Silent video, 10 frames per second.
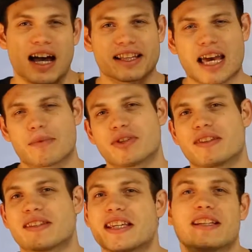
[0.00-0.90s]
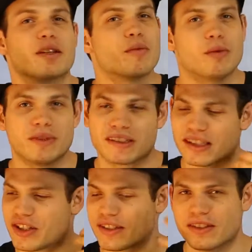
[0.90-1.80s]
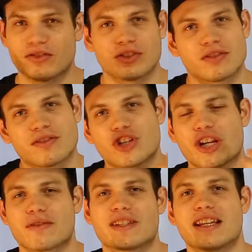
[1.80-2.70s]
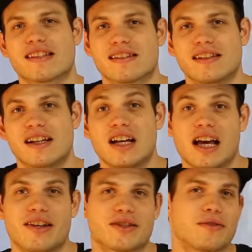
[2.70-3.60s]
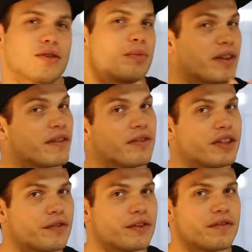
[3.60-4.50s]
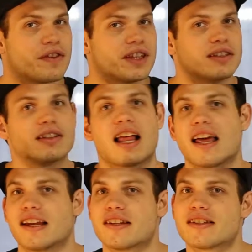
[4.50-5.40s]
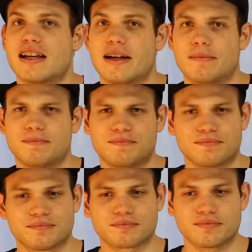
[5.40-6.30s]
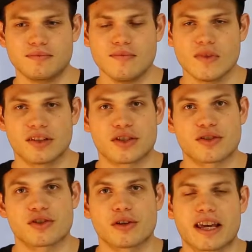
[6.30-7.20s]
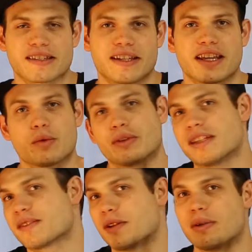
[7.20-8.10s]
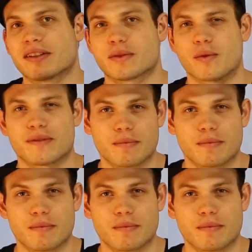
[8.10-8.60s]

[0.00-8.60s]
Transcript: I'd capture the scene in the moment, and just the change of season, and just to do a bit of a different feel, and just to showcase India and what that's all about, and